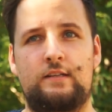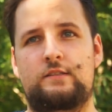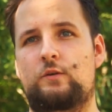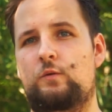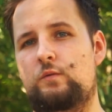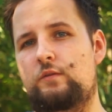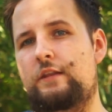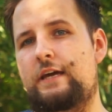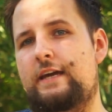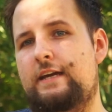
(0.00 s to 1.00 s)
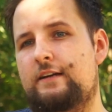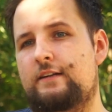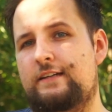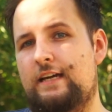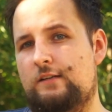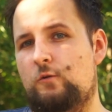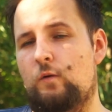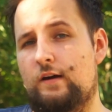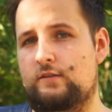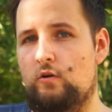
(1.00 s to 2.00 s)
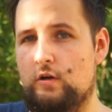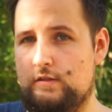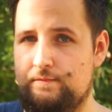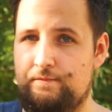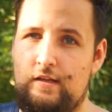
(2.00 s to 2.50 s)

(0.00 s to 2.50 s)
So they get quite hot.